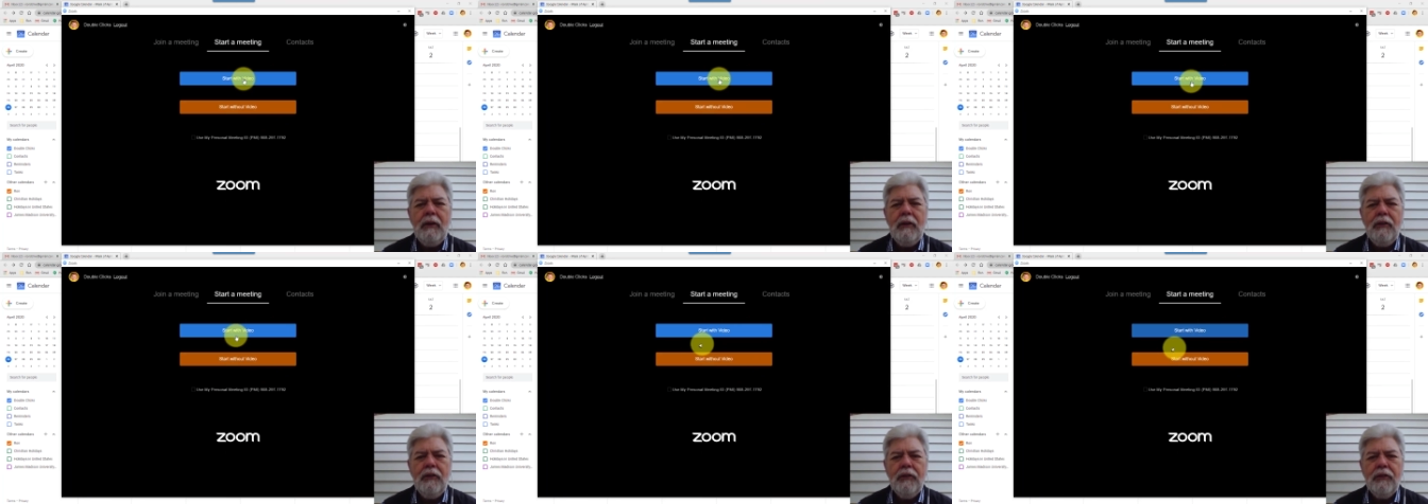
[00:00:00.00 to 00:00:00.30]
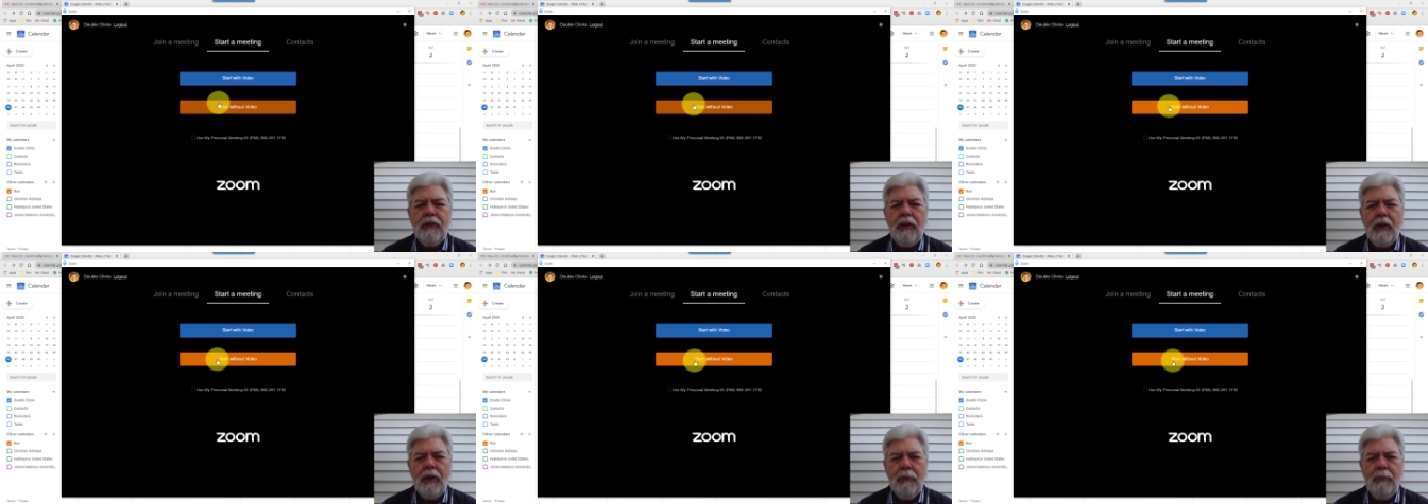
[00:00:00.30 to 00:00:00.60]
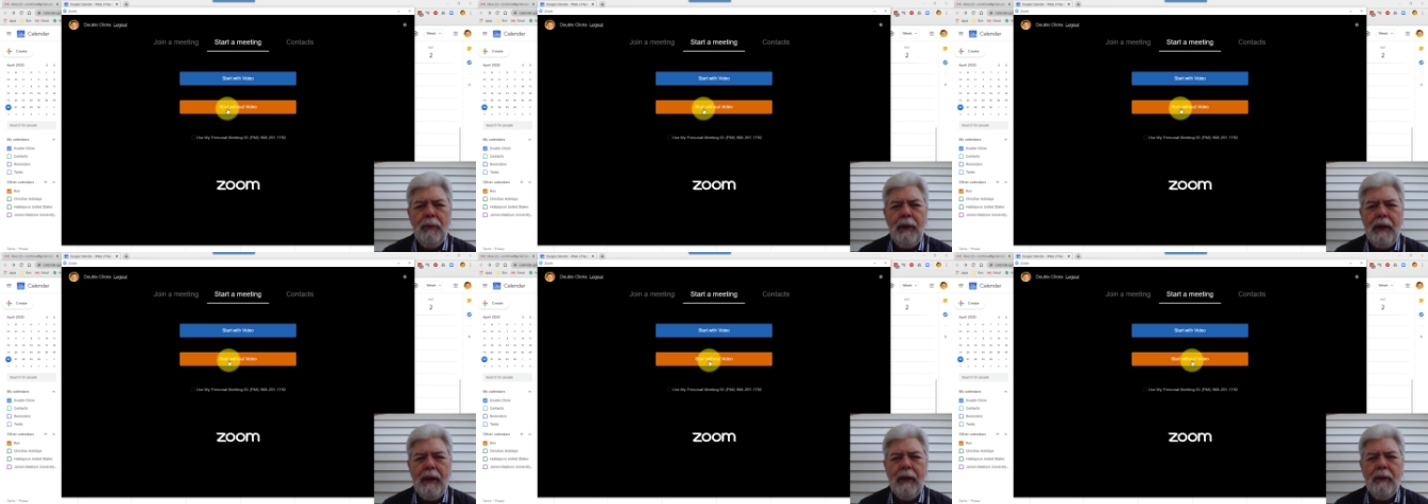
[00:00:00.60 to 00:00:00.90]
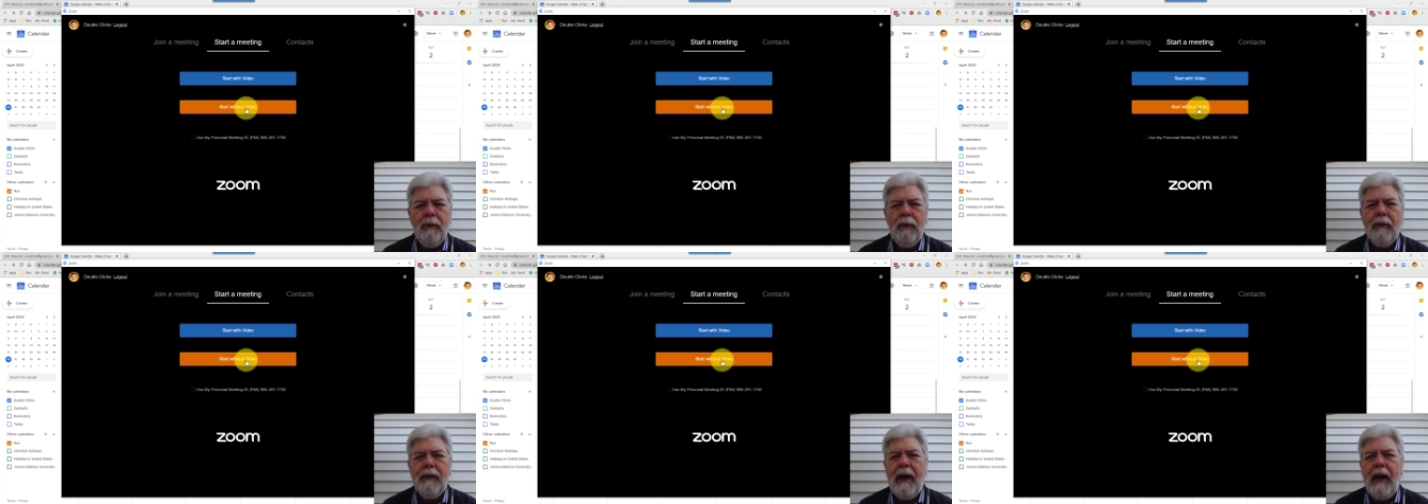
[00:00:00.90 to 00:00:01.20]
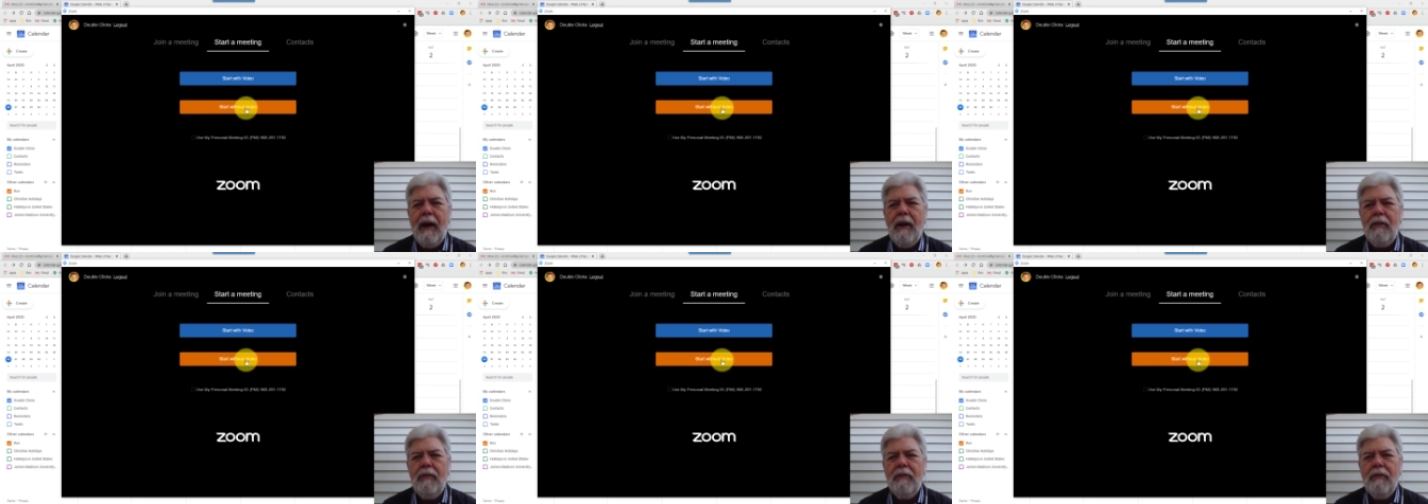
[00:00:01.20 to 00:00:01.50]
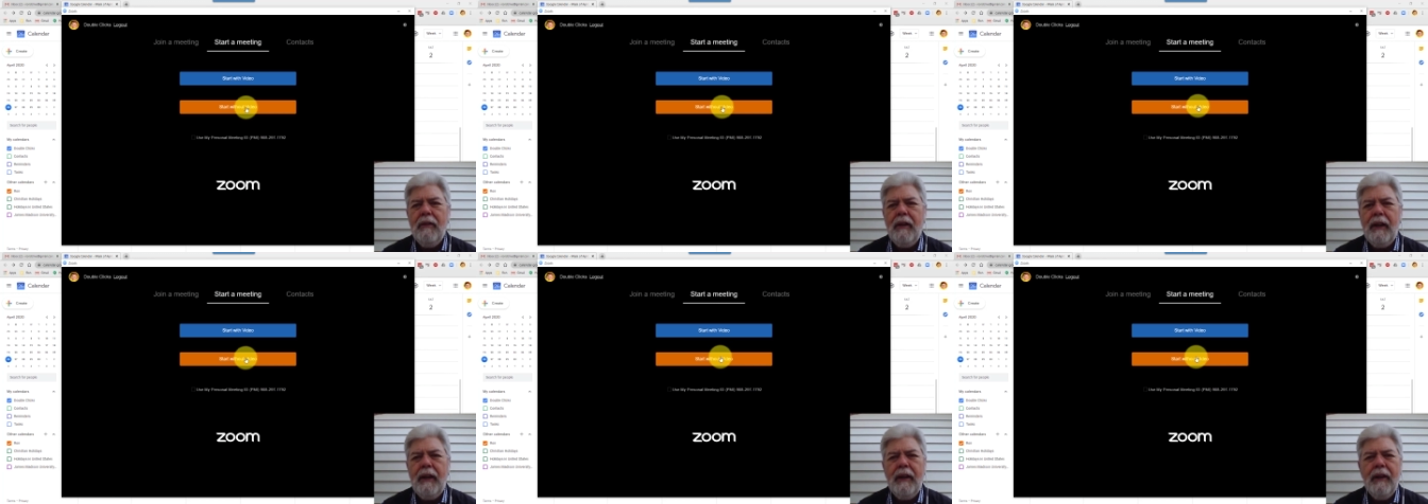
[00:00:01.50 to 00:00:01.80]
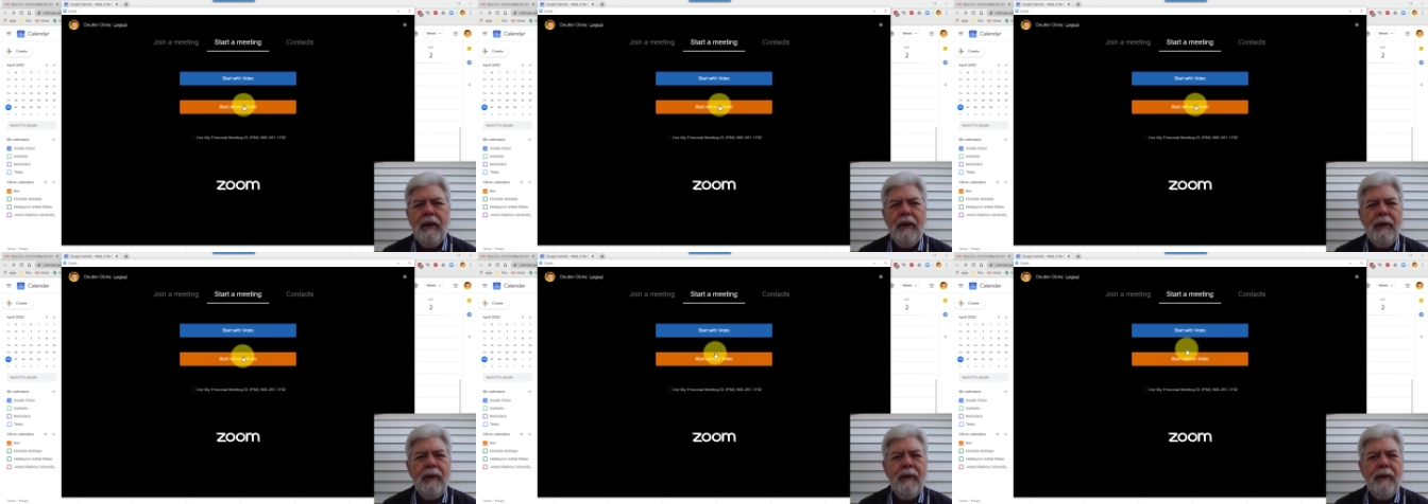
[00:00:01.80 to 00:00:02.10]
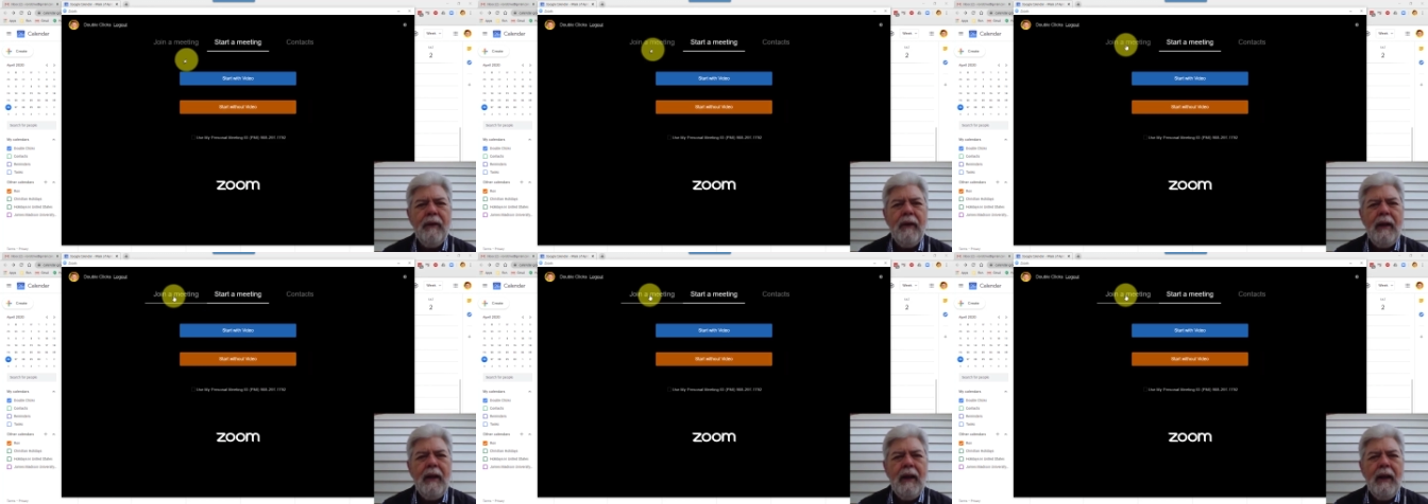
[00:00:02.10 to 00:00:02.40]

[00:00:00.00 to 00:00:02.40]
start a meeting without video.